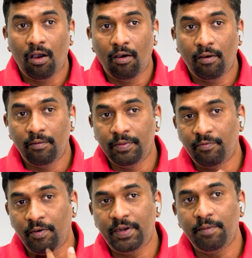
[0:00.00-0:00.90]
the
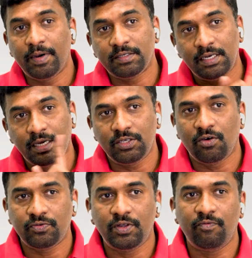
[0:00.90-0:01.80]
50%
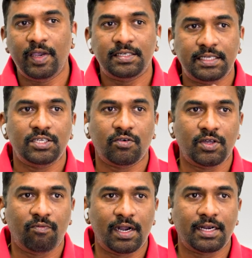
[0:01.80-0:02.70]
of the wastage of
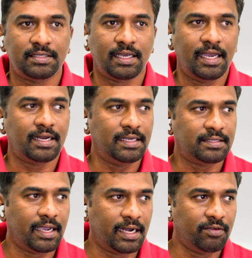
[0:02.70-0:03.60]
the water is again
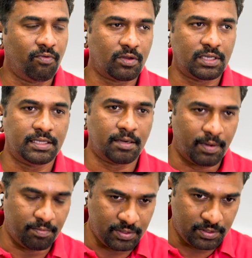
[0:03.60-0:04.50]
recycling for the other
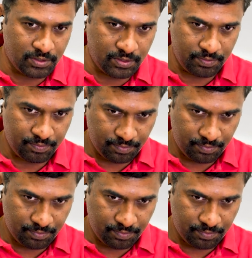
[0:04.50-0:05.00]
purposes.